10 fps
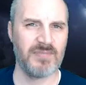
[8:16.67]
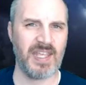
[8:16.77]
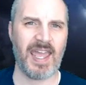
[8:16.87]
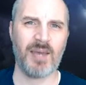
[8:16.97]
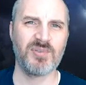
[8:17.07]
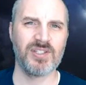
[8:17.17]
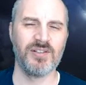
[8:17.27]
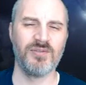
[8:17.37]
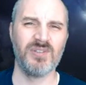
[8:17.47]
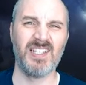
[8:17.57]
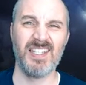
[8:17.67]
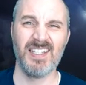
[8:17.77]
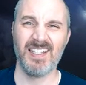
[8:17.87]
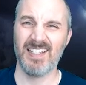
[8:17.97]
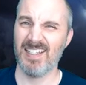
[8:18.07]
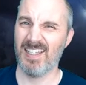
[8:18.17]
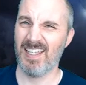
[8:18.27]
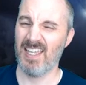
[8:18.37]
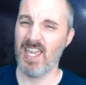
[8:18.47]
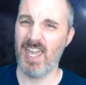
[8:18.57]
Absolutely
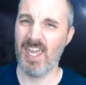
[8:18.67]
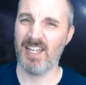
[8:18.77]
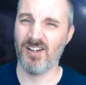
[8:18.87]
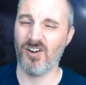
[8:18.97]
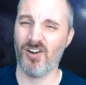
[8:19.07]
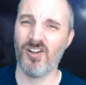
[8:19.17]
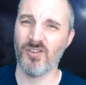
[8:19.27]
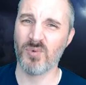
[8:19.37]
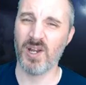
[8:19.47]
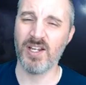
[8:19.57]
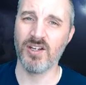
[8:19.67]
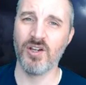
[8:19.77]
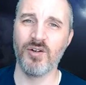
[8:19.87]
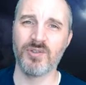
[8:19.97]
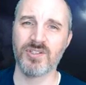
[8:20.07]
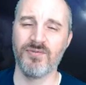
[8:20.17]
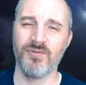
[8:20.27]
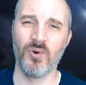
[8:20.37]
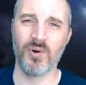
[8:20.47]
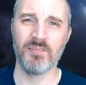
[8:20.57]
hit all the right notes
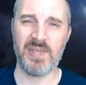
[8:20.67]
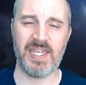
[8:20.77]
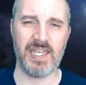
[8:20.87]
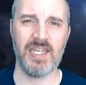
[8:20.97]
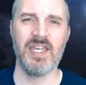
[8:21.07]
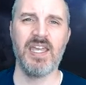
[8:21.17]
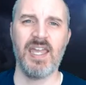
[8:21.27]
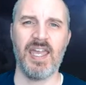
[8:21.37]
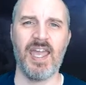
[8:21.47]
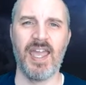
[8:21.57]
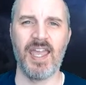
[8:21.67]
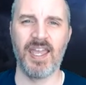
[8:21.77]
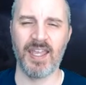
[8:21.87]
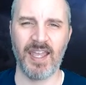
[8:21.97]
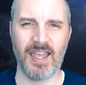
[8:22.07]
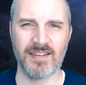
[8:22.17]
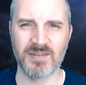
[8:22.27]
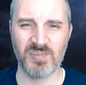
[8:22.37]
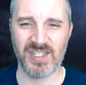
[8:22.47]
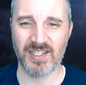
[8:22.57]
for me
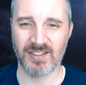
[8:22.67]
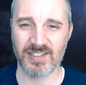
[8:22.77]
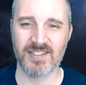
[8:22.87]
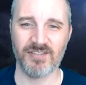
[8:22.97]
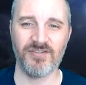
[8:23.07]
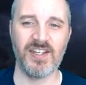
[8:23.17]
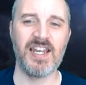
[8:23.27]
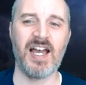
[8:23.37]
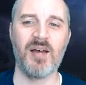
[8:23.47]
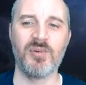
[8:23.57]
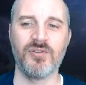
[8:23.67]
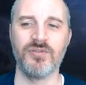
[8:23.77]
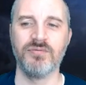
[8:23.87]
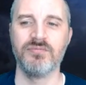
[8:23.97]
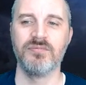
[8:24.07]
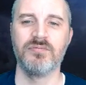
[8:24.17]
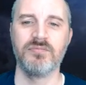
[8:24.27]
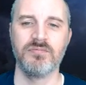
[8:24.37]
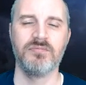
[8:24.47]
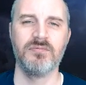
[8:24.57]
as being just a phenomenal
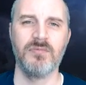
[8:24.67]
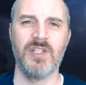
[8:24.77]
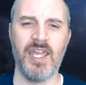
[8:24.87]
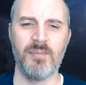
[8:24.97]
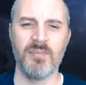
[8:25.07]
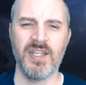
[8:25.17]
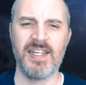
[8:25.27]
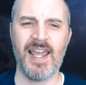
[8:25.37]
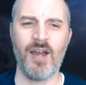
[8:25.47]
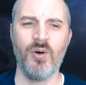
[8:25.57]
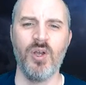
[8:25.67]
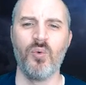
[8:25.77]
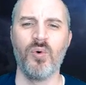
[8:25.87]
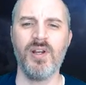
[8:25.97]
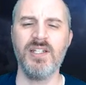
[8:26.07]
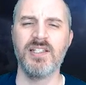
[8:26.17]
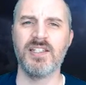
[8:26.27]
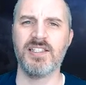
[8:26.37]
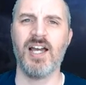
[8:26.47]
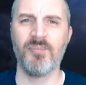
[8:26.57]
game. Now, we're into
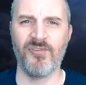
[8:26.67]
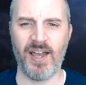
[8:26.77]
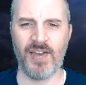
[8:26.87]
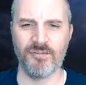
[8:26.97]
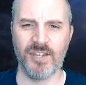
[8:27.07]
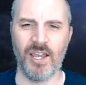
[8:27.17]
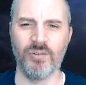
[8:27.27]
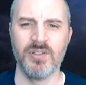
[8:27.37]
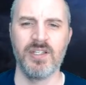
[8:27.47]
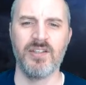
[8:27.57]
the top 5 now.